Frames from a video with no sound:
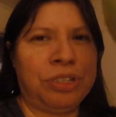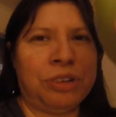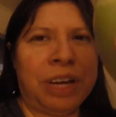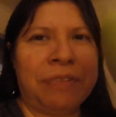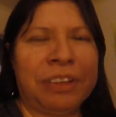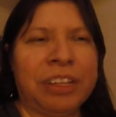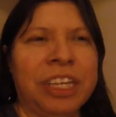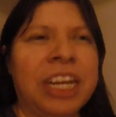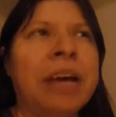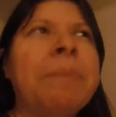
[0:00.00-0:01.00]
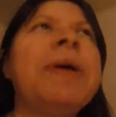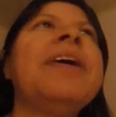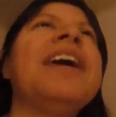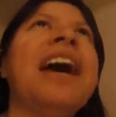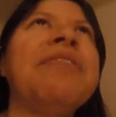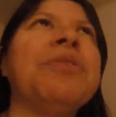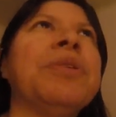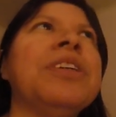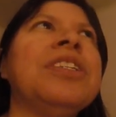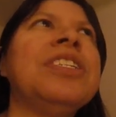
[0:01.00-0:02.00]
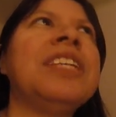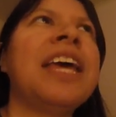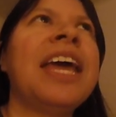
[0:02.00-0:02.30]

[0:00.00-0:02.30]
You know, I have the cleanup afterwards.